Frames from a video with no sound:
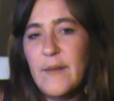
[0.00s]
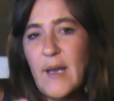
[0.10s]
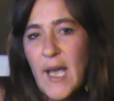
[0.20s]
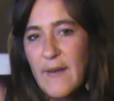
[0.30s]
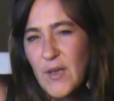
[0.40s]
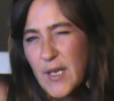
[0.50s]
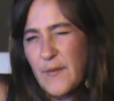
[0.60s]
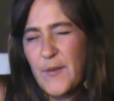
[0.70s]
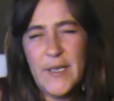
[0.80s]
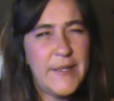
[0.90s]
I have a lot
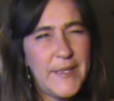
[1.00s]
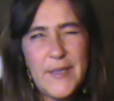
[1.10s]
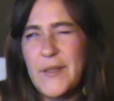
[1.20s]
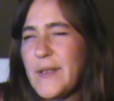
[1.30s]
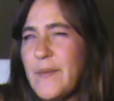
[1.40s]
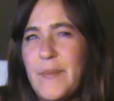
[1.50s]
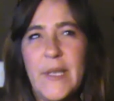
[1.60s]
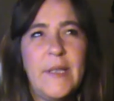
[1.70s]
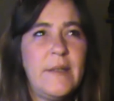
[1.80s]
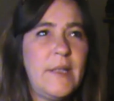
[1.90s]
of friends that have
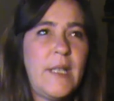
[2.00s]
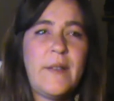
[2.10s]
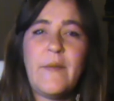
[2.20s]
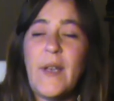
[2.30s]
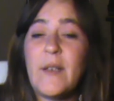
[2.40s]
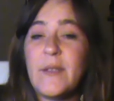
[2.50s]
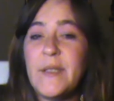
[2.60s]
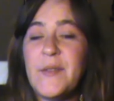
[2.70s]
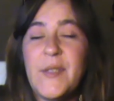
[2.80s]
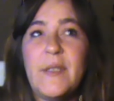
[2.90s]
been, they're
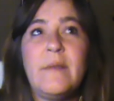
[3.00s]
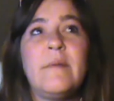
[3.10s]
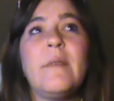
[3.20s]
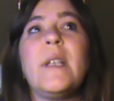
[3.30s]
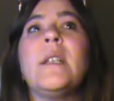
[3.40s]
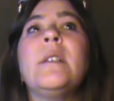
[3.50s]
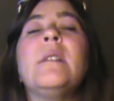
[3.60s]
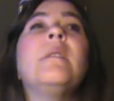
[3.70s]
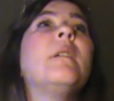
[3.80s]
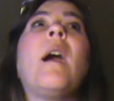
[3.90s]
veterans, and
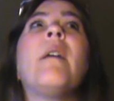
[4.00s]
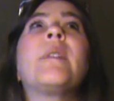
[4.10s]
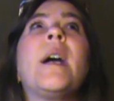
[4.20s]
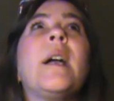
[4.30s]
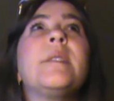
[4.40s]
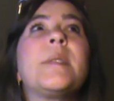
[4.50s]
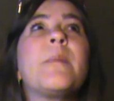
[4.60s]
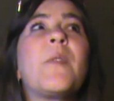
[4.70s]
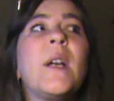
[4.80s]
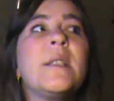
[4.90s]
I've got
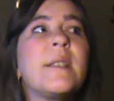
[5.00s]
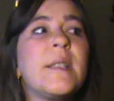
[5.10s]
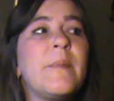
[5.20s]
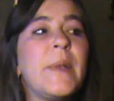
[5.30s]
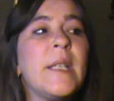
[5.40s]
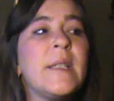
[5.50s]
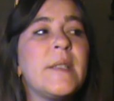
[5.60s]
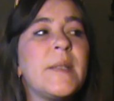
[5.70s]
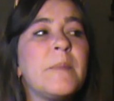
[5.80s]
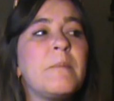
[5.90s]
some friends that have been in
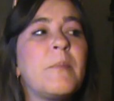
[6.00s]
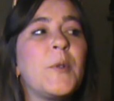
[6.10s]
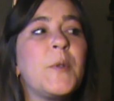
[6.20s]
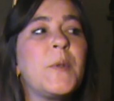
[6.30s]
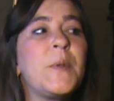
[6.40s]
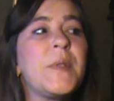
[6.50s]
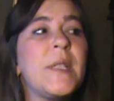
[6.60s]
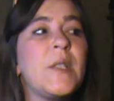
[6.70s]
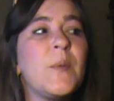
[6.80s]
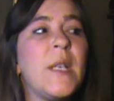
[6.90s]
some brutal
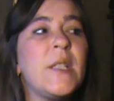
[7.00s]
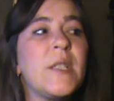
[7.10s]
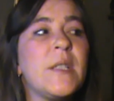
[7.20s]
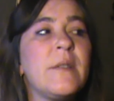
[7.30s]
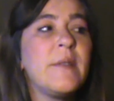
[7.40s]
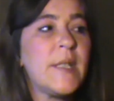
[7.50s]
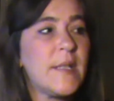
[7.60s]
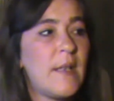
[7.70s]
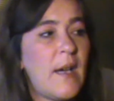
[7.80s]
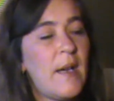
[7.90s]

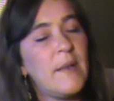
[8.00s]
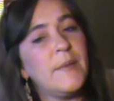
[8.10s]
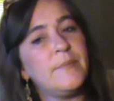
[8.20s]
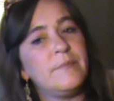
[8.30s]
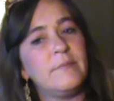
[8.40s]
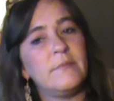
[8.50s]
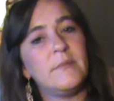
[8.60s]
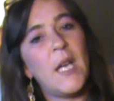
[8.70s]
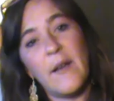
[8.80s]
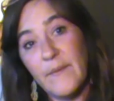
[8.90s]
situations,
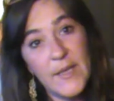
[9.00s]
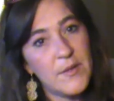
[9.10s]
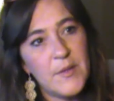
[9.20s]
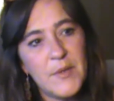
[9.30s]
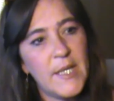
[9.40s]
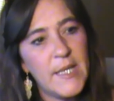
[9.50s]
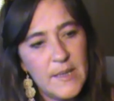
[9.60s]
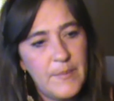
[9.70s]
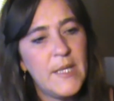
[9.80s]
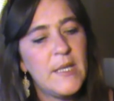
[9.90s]
not veteran
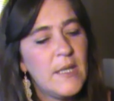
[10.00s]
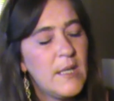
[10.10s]
related, but